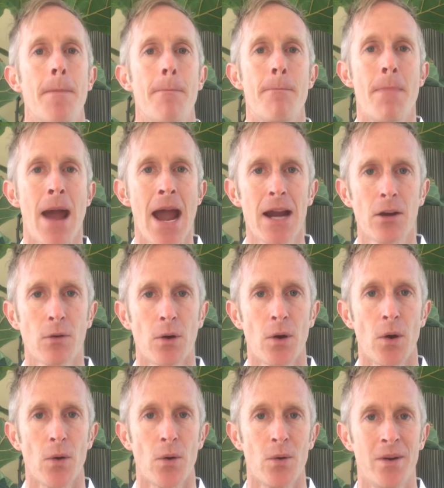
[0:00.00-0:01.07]

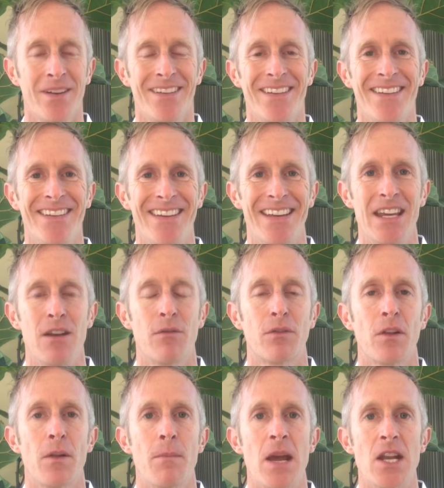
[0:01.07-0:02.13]
macro
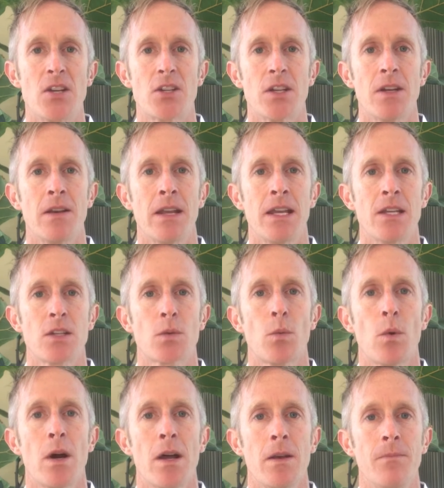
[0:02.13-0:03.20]
inflammation is
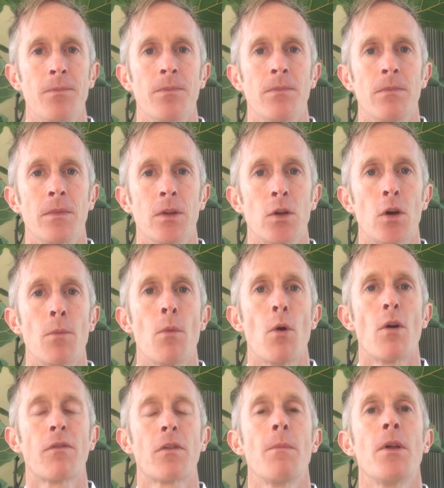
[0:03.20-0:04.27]
what you're
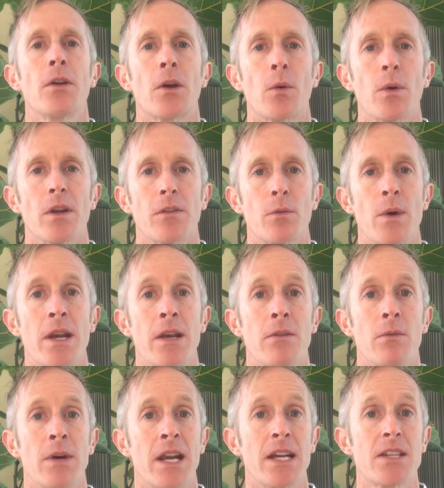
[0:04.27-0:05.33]
more familiar with.
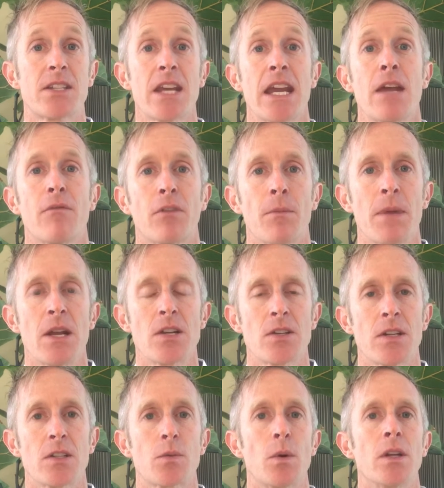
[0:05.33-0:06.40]
When I say
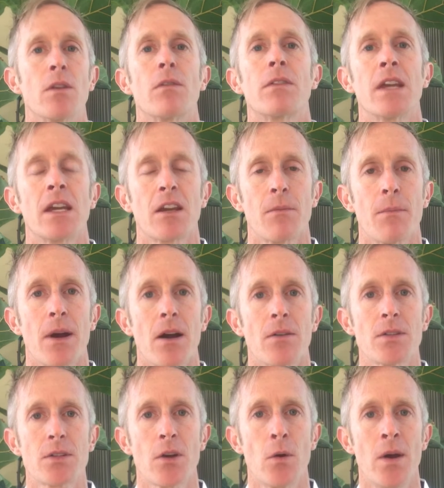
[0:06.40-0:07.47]
inflammation, it's what you think
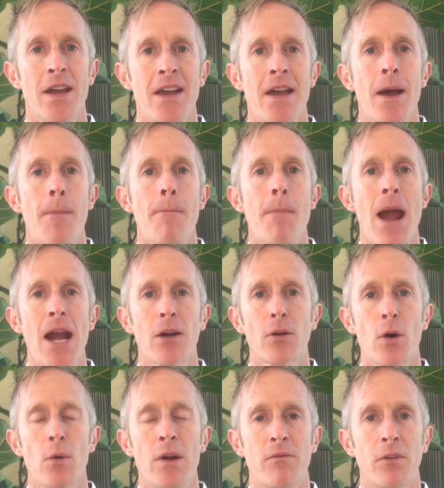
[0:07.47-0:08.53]
about. So
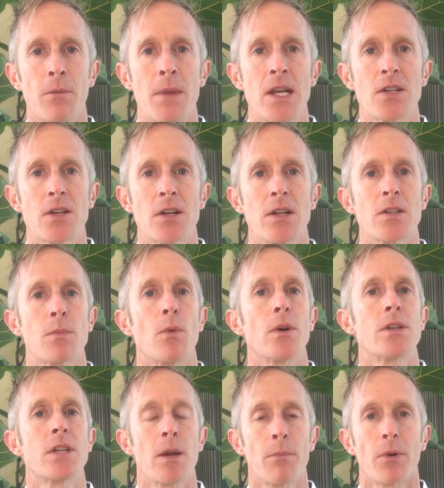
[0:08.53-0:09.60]
macro inflammation is more
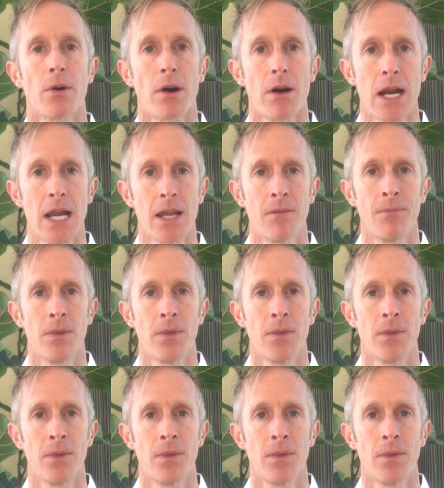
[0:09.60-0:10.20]
temporary.